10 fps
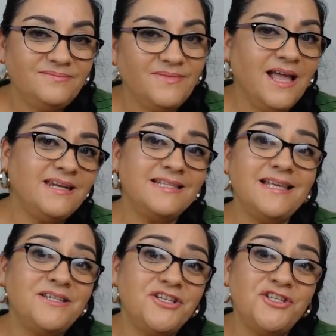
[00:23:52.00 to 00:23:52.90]
and it's
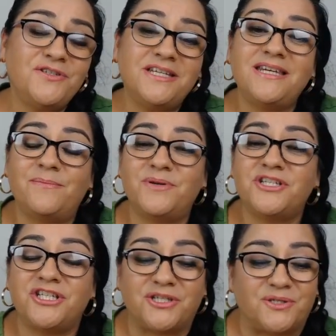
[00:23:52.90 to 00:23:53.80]
under unit number
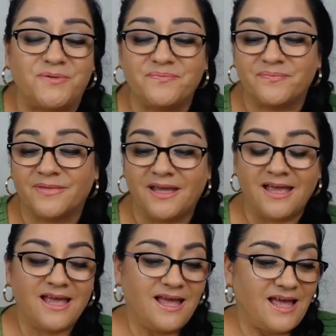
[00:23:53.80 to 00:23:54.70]
2.
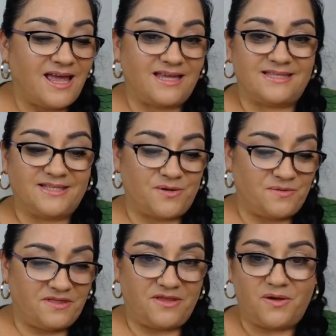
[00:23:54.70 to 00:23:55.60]
And
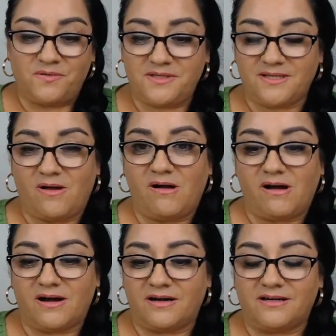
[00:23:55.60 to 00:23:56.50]
so those
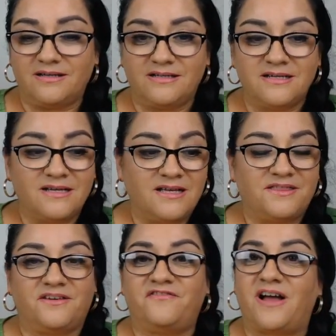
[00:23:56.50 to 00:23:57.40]
are
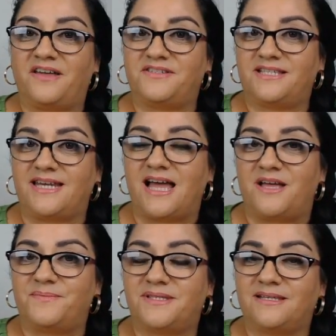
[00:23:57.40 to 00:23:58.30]
the 5
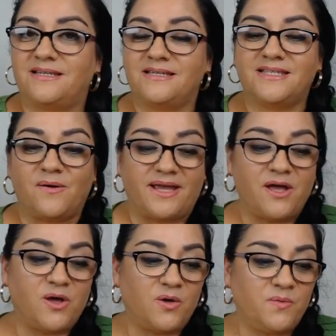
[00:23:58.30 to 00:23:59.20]
steps. So I
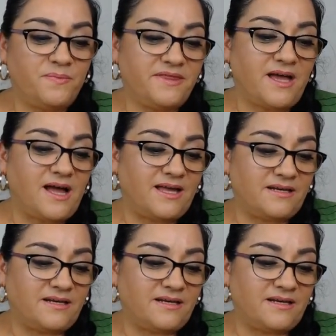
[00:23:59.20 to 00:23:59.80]
hope that